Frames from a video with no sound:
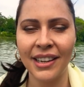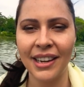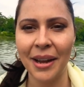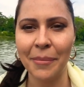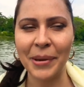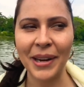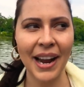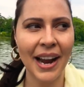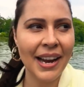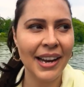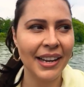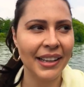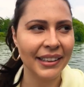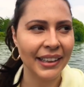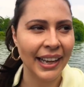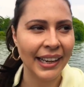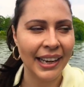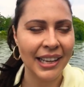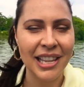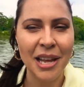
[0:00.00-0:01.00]
but I,
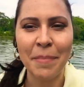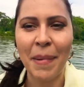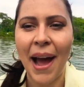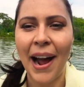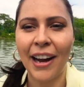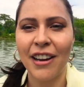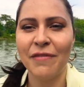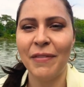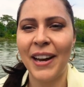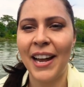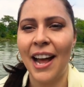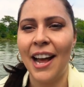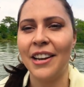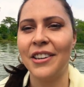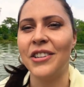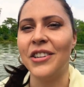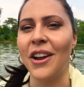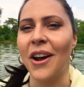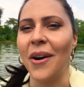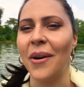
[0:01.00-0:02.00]
like, in the back of my
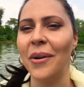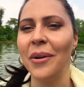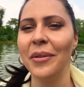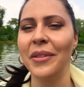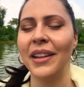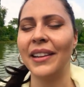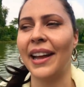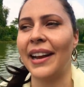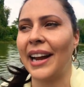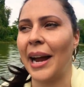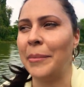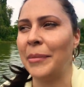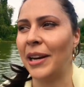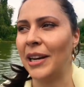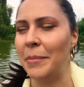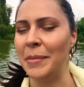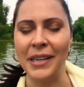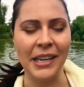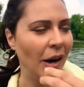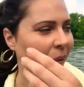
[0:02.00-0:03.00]
head know that like I'm gonna
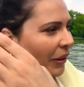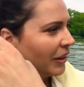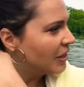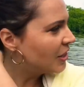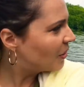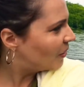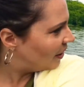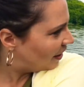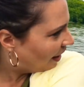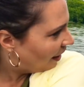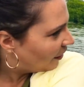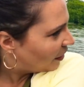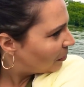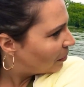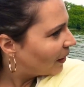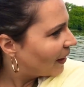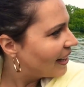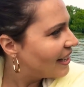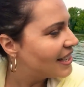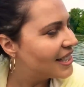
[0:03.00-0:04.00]
be going to another
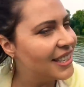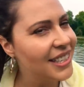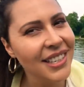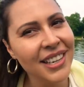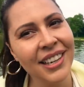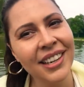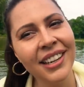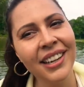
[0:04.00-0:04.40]
place.